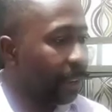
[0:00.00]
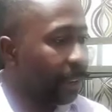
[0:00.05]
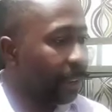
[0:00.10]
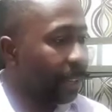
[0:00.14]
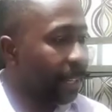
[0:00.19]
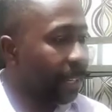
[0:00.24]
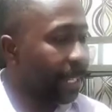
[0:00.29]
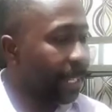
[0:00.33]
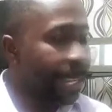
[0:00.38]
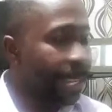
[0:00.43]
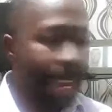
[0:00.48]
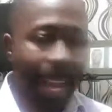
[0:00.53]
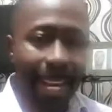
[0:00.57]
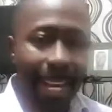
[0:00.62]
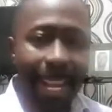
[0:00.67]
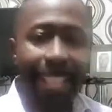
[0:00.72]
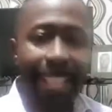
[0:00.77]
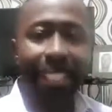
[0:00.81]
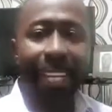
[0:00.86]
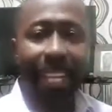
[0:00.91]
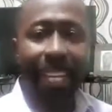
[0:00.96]
The
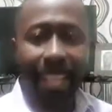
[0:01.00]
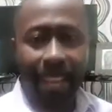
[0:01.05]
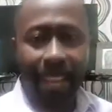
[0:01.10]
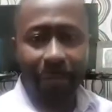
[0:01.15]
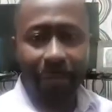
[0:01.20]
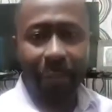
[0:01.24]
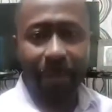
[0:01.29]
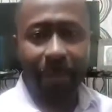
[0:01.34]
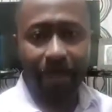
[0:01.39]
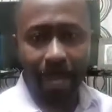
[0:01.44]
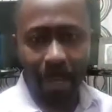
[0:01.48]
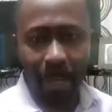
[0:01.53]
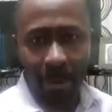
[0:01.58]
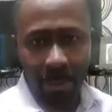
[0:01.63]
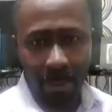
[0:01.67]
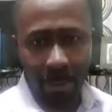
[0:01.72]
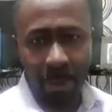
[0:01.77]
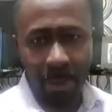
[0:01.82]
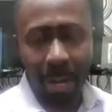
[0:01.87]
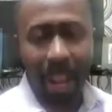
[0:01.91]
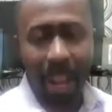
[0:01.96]
alleged $11 million,
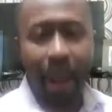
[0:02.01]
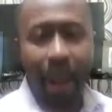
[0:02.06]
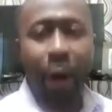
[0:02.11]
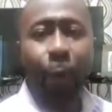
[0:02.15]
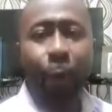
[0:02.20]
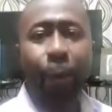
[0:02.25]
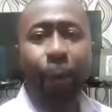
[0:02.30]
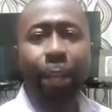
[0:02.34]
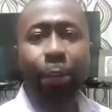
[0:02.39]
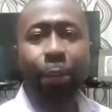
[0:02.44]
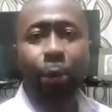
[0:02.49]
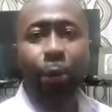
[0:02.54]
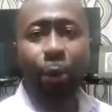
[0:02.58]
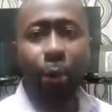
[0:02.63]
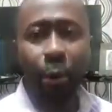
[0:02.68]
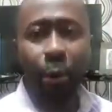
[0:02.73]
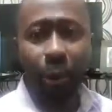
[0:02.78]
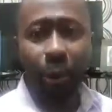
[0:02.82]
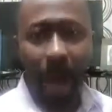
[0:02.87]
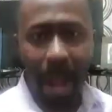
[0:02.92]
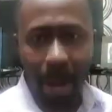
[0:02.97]
or where you
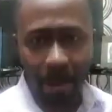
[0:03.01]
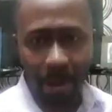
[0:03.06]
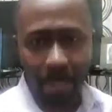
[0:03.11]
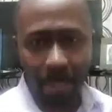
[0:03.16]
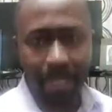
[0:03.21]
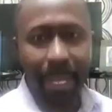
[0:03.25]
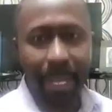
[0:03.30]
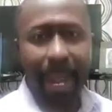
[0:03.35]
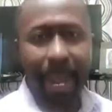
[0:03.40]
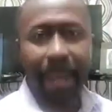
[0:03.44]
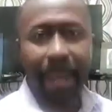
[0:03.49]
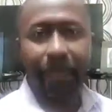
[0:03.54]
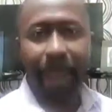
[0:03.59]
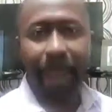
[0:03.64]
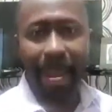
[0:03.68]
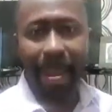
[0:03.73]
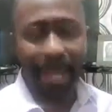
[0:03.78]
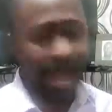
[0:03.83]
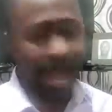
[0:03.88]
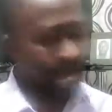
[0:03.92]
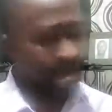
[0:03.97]
go outside
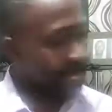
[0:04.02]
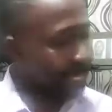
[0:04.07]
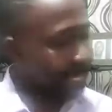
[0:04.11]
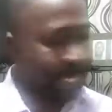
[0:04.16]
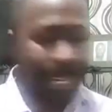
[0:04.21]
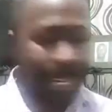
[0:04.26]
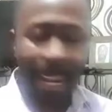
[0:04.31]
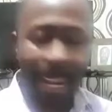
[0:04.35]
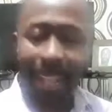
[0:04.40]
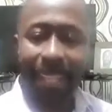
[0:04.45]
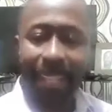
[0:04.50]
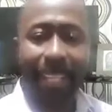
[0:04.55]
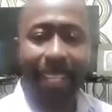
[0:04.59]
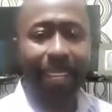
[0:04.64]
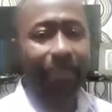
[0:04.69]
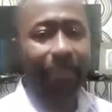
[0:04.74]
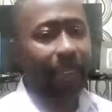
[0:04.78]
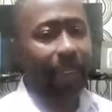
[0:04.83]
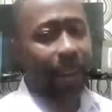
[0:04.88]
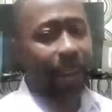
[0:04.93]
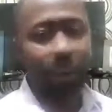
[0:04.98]
bilaterally,
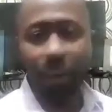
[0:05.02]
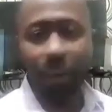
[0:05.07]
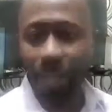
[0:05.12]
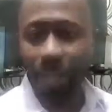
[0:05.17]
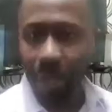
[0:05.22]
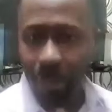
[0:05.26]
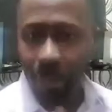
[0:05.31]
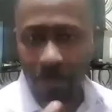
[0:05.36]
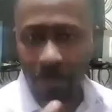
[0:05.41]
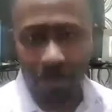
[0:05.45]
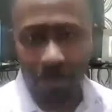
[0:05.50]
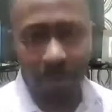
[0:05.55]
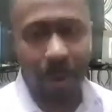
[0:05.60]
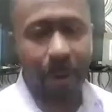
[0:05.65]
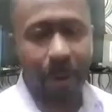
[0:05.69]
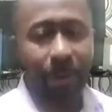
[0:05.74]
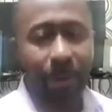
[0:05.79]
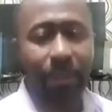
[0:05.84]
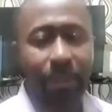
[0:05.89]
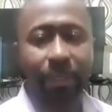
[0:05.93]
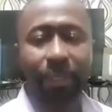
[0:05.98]
if they go give you
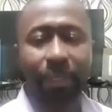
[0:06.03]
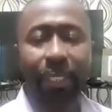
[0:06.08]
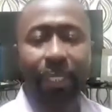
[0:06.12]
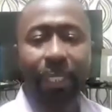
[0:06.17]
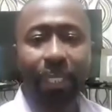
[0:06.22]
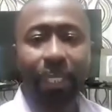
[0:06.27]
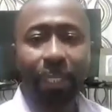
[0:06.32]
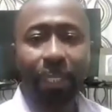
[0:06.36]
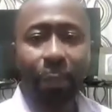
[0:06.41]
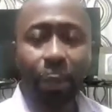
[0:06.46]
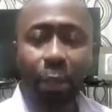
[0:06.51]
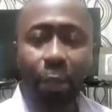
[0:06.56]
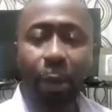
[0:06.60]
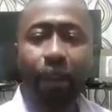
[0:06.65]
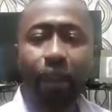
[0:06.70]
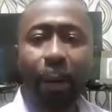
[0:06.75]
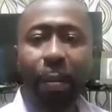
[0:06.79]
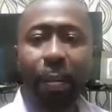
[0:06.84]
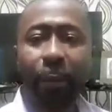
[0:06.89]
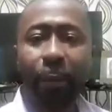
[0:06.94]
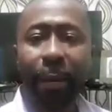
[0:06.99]
fund, not your
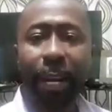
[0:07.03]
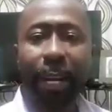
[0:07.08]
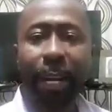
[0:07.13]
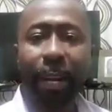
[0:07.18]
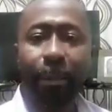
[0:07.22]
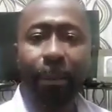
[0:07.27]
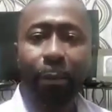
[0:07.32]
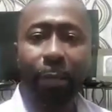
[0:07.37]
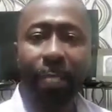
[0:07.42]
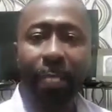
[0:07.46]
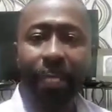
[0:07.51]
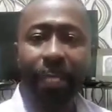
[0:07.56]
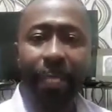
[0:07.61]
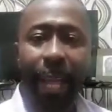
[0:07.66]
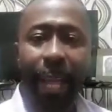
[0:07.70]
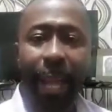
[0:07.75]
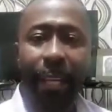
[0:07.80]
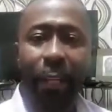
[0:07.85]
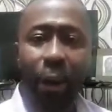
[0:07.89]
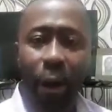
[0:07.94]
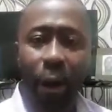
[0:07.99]
money where they put
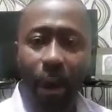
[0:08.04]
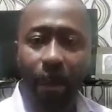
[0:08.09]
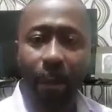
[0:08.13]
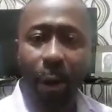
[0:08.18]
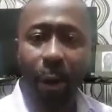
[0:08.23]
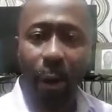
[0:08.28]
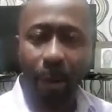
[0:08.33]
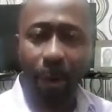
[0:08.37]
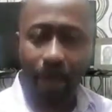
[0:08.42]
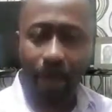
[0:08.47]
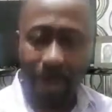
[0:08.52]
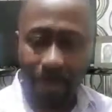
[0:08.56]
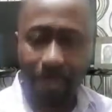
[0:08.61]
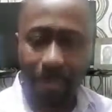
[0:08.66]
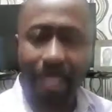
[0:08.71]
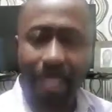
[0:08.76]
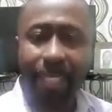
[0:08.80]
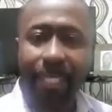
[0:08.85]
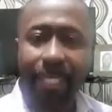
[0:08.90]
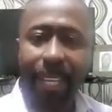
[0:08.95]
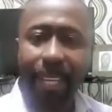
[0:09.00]
inside drum or
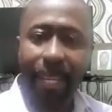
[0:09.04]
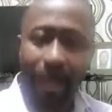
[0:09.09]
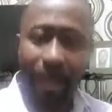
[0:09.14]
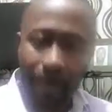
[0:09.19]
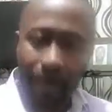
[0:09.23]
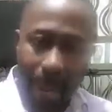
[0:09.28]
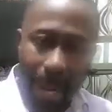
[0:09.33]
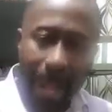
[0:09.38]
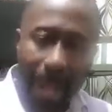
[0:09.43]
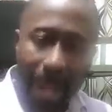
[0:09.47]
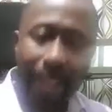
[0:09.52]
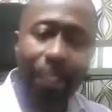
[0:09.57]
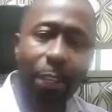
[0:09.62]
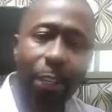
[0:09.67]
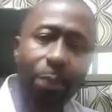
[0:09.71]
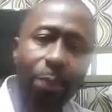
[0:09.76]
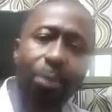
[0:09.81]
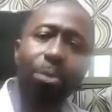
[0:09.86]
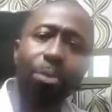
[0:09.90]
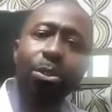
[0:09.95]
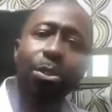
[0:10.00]
briefcase and then pack and give
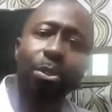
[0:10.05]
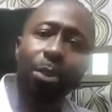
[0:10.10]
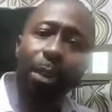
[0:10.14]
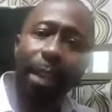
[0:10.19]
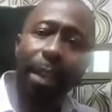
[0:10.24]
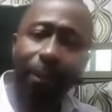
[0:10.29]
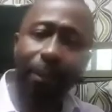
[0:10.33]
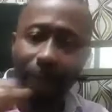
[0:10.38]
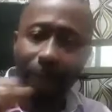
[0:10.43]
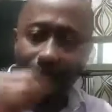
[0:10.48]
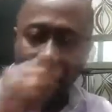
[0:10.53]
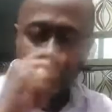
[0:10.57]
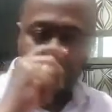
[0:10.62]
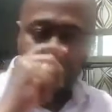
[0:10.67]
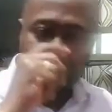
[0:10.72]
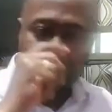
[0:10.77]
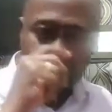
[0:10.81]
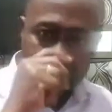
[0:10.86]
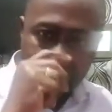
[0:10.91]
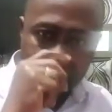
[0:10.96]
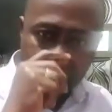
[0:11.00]
you, here for let you
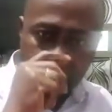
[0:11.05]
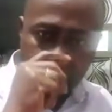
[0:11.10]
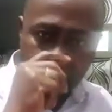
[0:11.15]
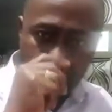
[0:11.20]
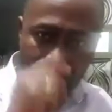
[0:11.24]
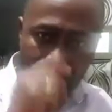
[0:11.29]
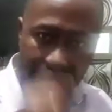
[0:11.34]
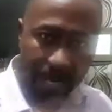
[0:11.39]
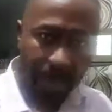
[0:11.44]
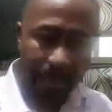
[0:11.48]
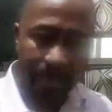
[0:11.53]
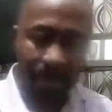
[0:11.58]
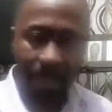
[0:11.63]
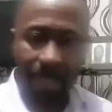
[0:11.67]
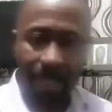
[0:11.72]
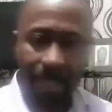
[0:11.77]
fly away with them.